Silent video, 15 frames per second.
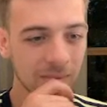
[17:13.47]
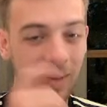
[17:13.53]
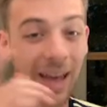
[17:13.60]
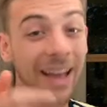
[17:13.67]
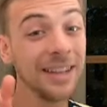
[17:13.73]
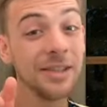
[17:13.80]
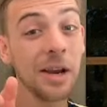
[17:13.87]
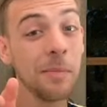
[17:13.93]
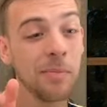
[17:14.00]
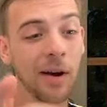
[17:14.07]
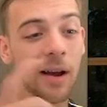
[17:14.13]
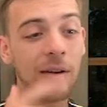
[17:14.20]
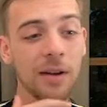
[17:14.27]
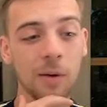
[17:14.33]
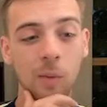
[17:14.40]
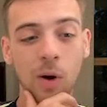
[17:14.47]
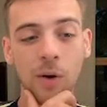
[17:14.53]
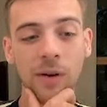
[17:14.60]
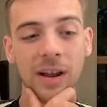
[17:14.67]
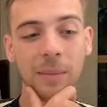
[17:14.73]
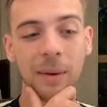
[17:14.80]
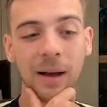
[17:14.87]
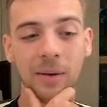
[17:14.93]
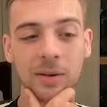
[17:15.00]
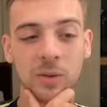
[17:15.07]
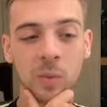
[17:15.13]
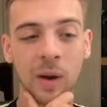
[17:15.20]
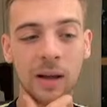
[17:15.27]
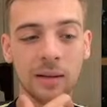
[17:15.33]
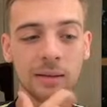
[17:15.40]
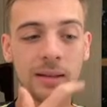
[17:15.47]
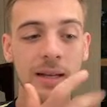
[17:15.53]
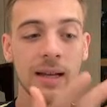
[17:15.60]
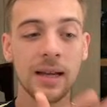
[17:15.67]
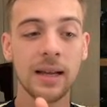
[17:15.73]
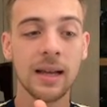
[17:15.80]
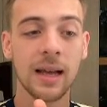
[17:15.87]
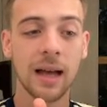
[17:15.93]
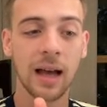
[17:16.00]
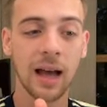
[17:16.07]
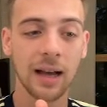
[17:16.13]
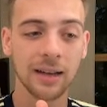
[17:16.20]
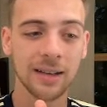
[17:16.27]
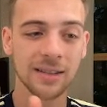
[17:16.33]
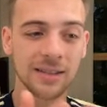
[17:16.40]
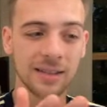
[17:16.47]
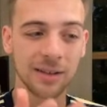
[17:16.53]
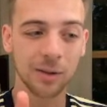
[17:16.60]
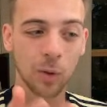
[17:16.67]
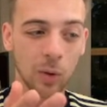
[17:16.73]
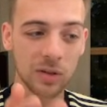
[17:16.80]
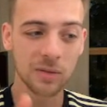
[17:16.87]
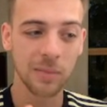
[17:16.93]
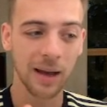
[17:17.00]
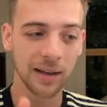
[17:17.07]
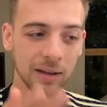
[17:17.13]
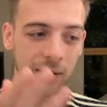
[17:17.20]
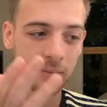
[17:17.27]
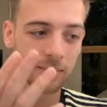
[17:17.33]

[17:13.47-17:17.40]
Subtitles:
AJ Brown I worry about as well because of the quarterback.